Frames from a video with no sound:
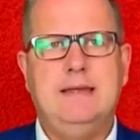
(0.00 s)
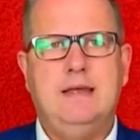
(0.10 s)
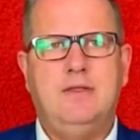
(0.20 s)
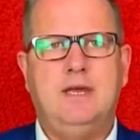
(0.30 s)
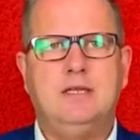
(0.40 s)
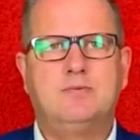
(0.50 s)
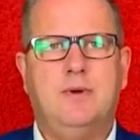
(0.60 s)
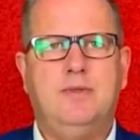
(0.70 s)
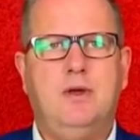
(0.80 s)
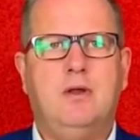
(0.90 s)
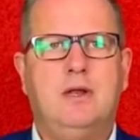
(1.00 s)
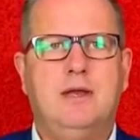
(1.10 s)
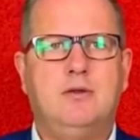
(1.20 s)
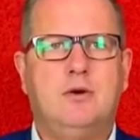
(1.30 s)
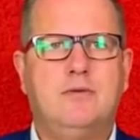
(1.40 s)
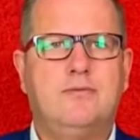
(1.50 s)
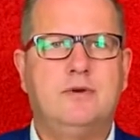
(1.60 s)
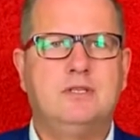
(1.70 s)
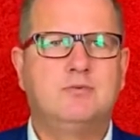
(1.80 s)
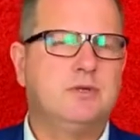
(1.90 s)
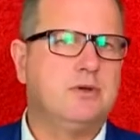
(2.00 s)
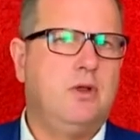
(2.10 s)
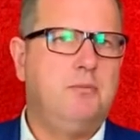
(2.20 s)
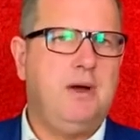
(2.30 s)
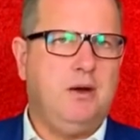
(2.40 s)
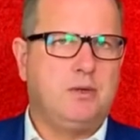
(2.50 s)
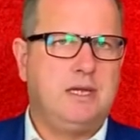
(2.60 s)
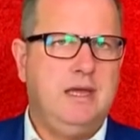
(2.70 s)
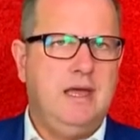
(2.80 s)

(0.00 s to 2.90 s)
That is what the online conference was all about.